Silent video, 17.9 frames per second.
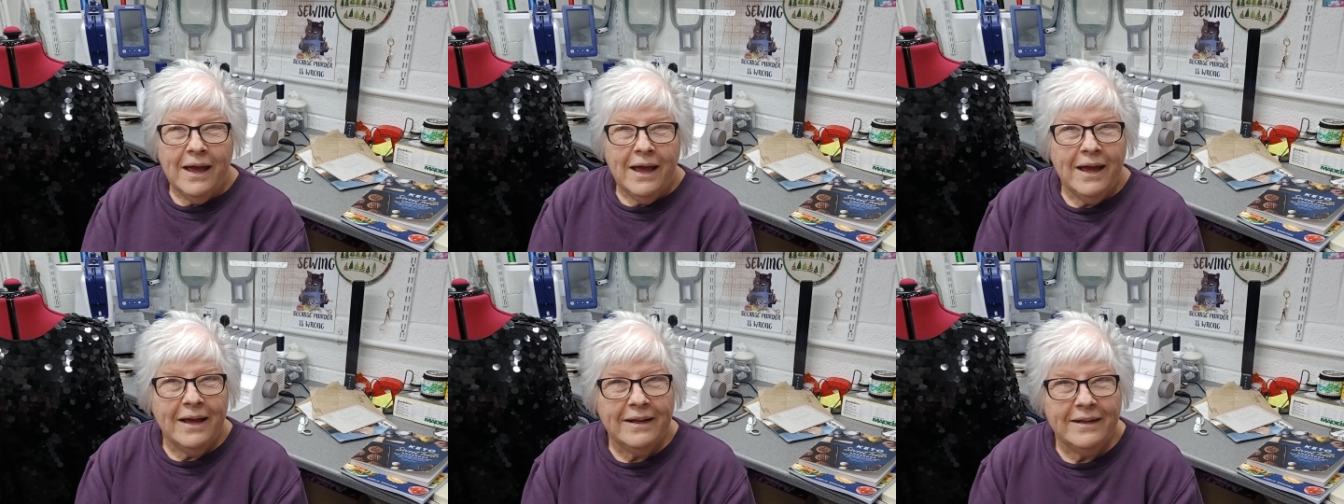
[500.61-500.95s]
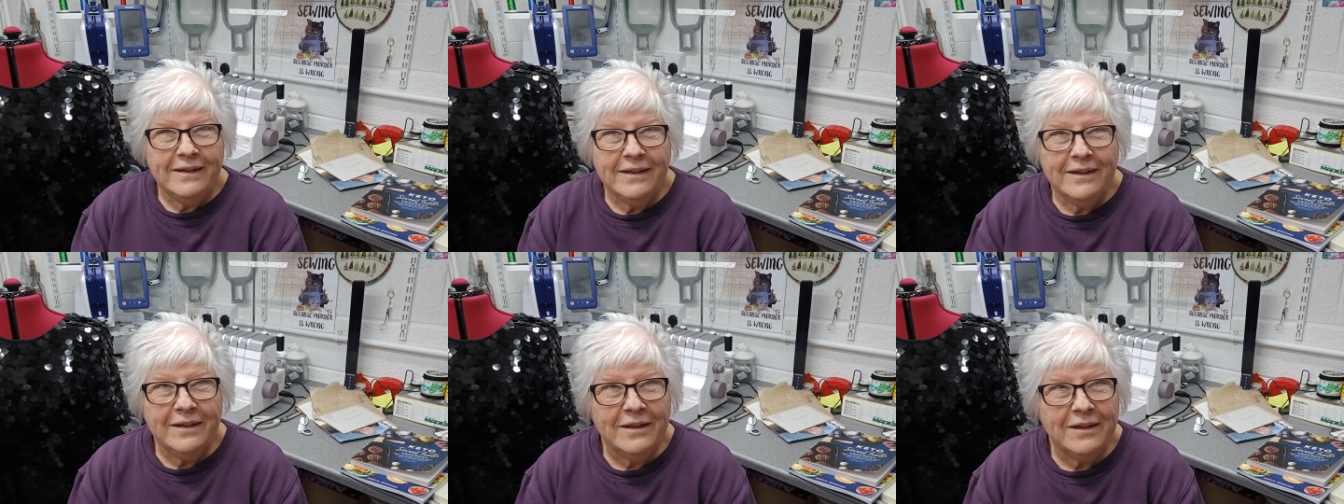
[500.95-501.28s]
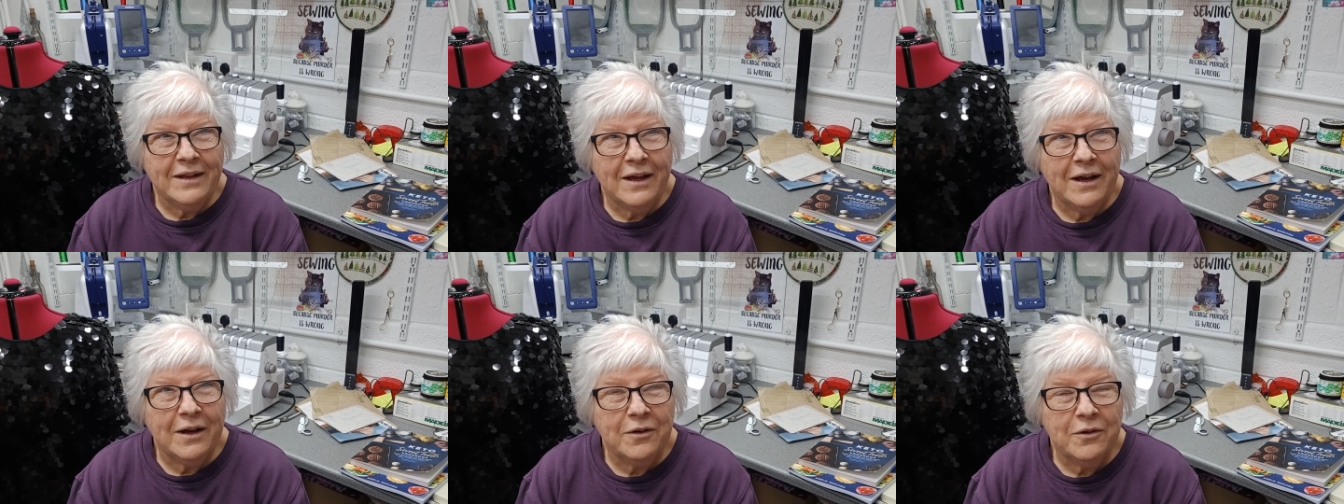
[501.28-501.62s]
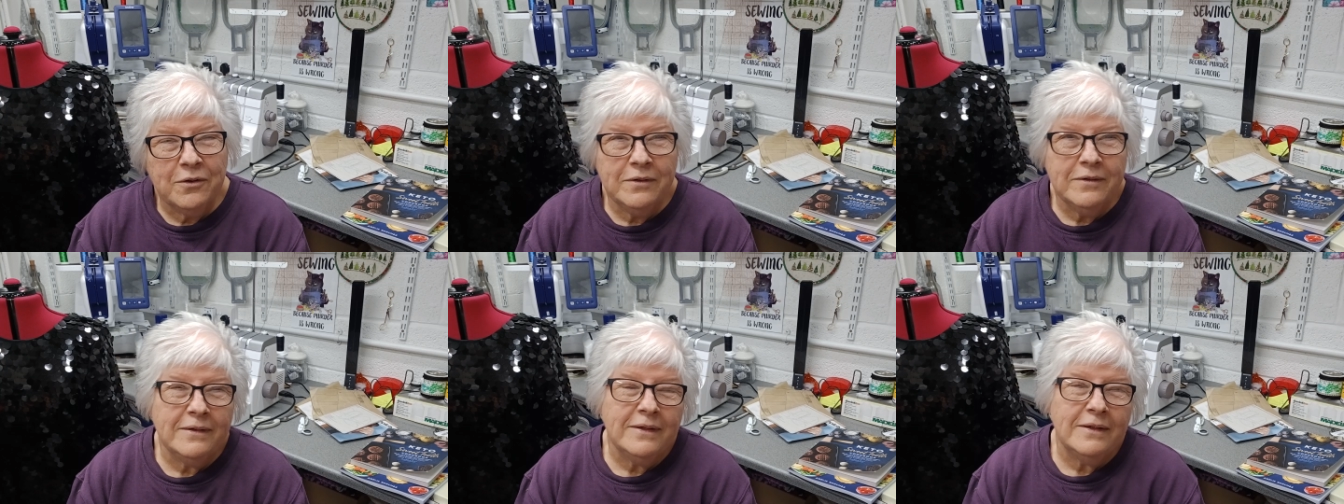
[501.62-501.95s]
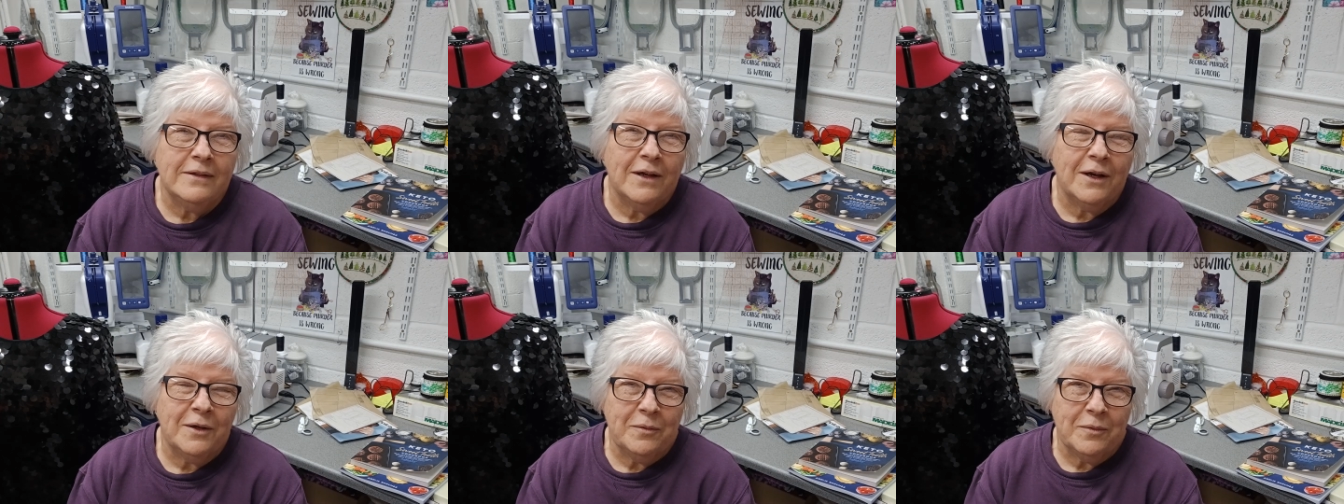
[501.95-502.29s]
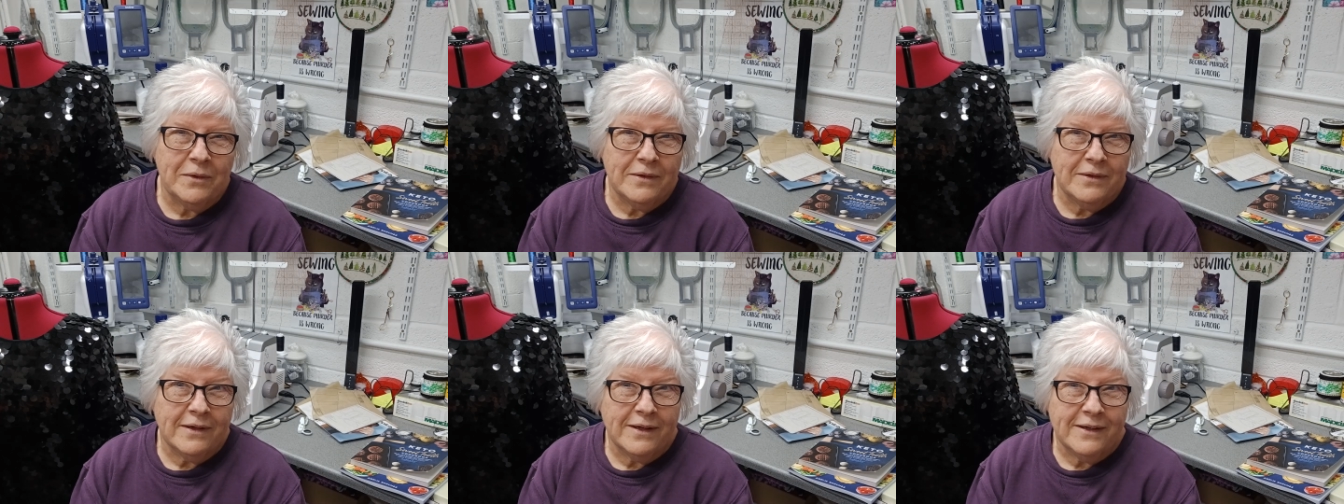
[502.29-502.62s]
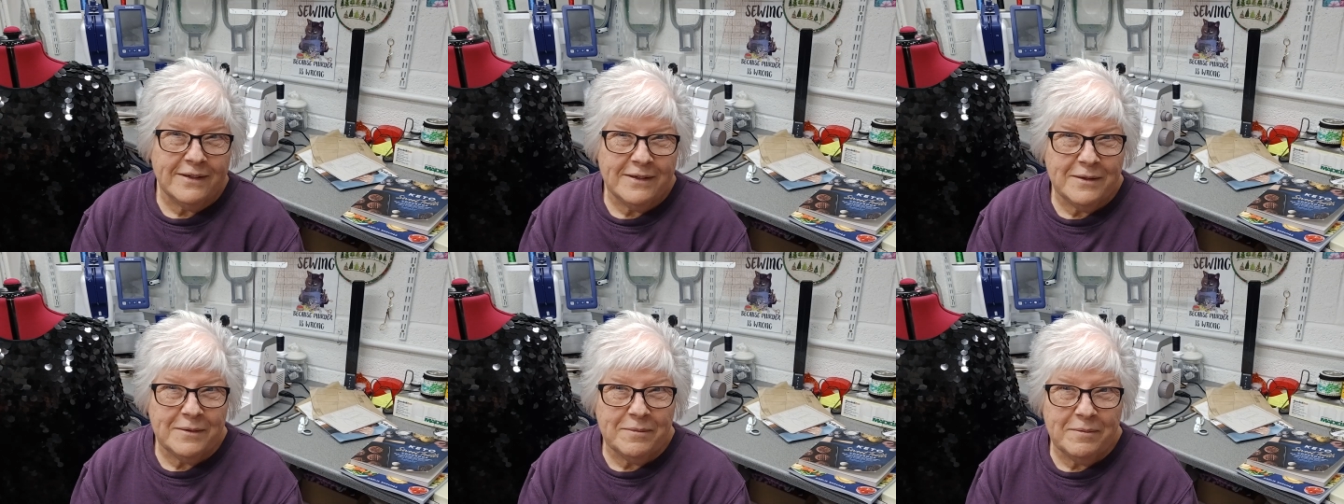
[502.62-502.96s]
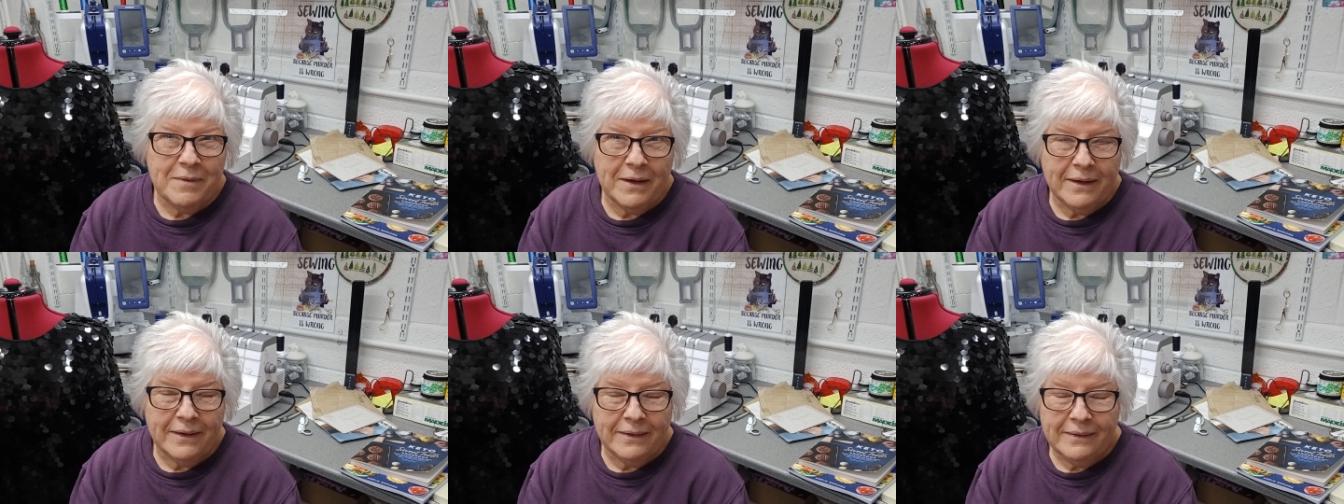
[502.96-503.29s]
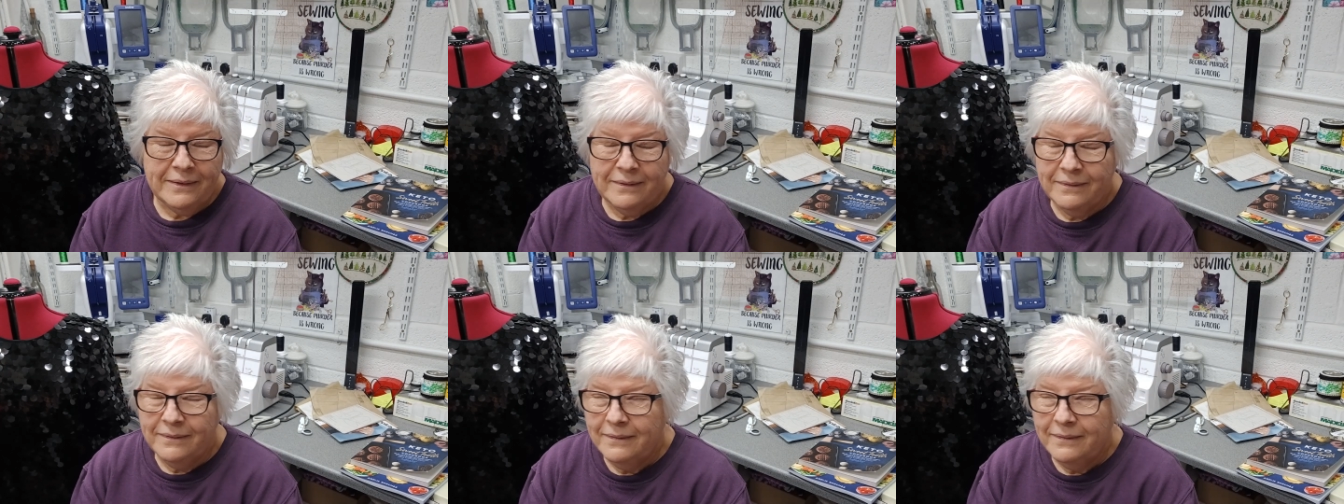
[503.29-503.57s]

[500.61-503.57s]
And I couldn't decide what size to buy.